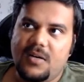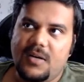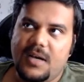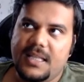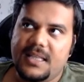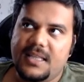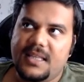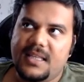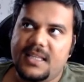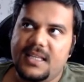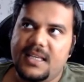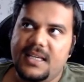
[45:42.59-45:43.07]
I
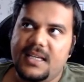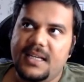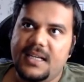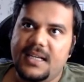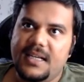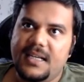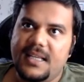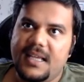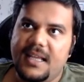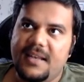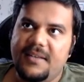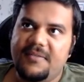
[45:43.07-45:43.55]
think
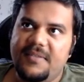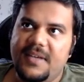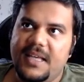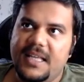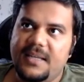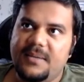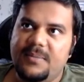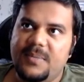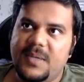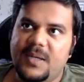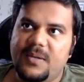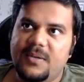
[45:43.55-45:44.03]
it can
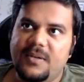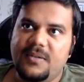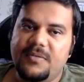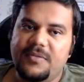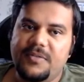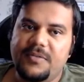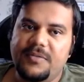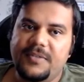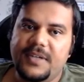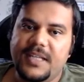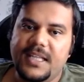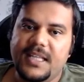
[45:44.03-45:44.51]
vary between
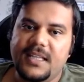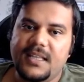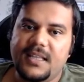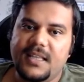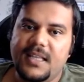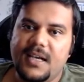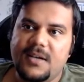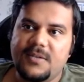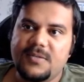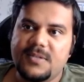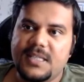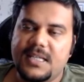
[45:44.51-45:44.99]

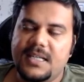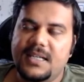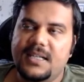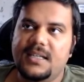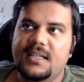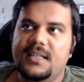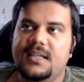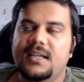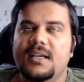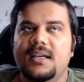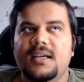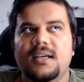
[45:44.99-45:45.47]
15,000